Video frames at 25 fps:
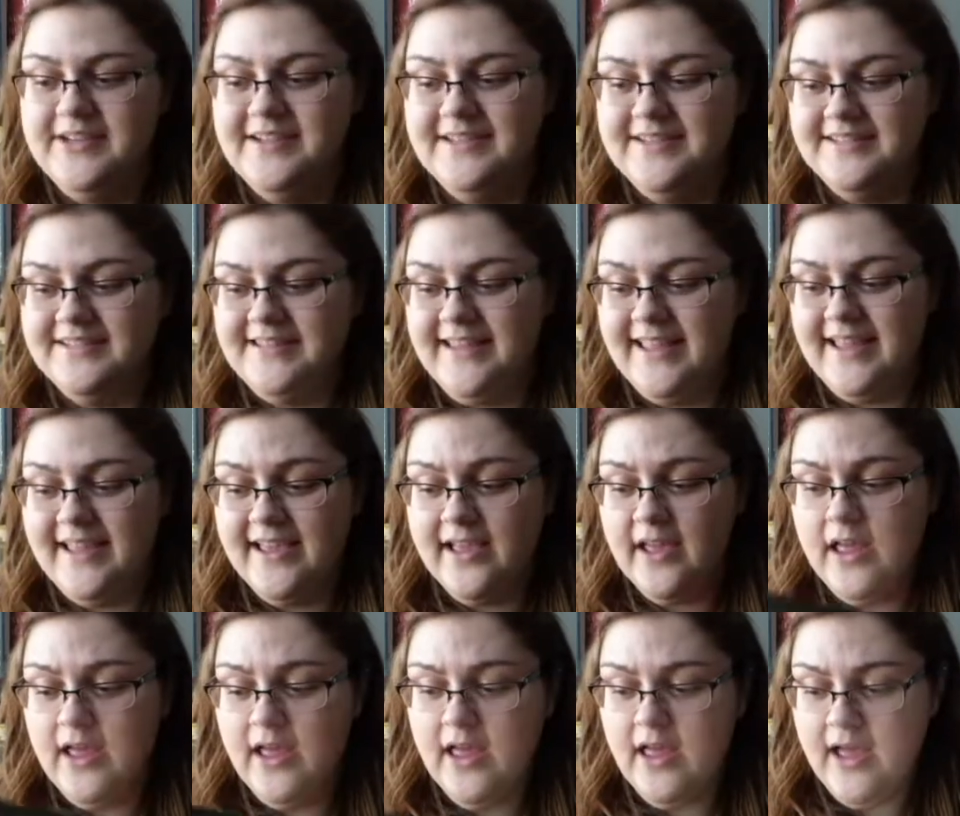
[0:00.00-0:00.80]

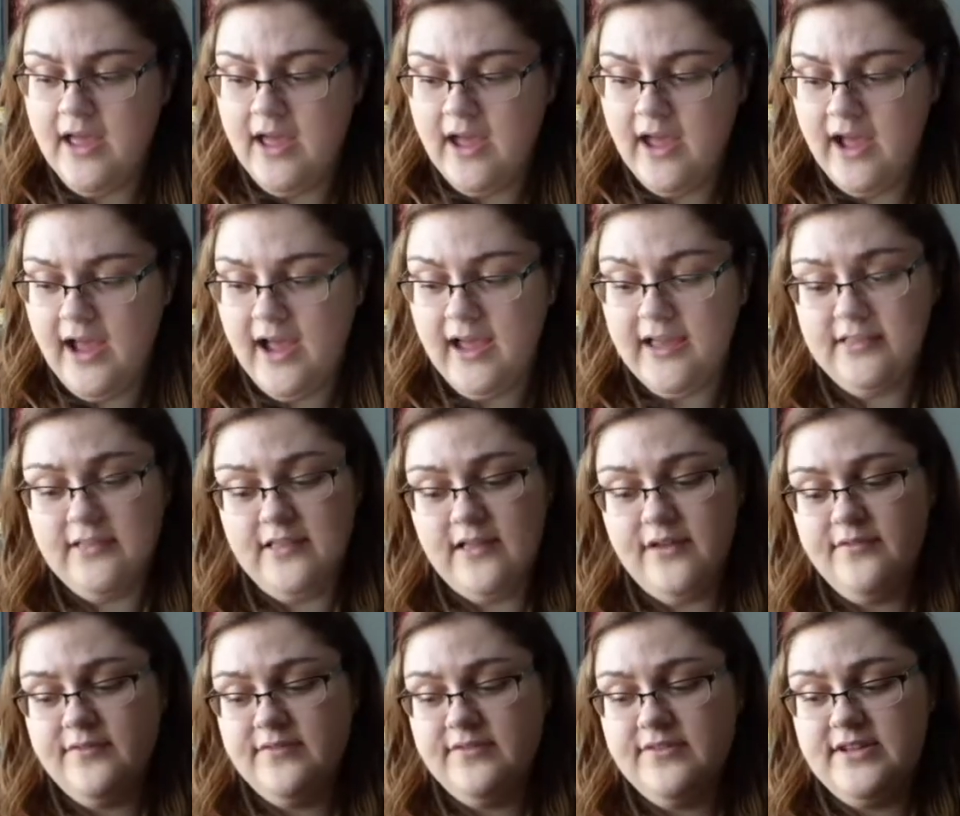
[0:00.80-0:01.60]
Like, I
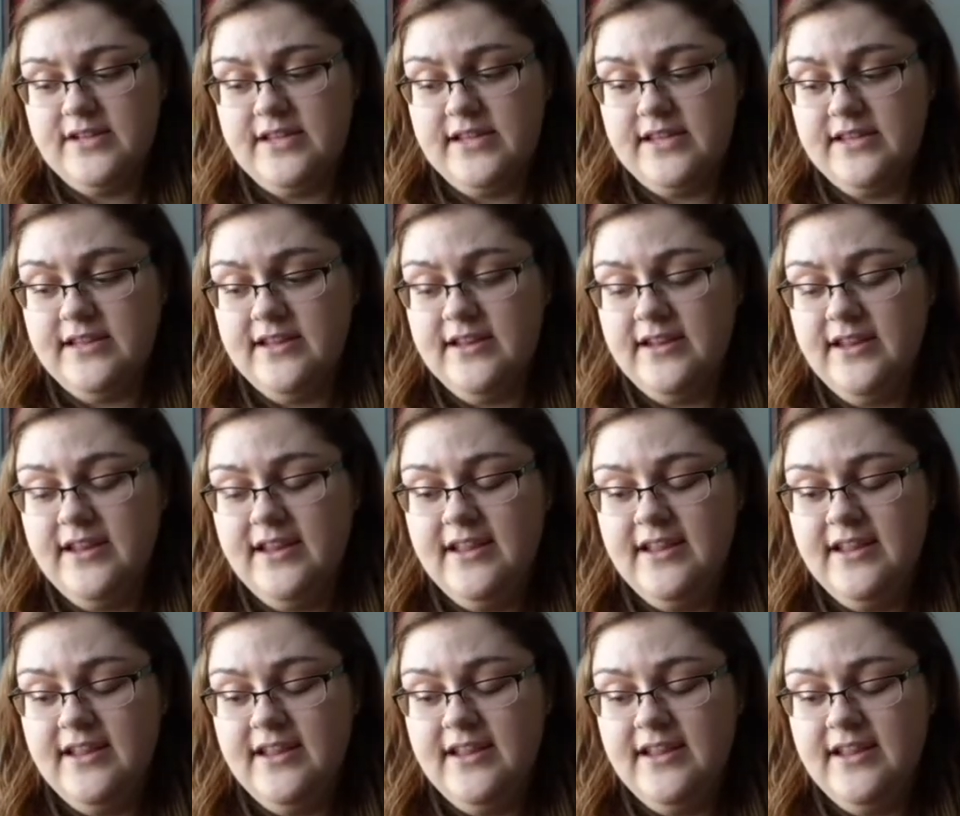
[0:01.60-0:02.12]
loved it.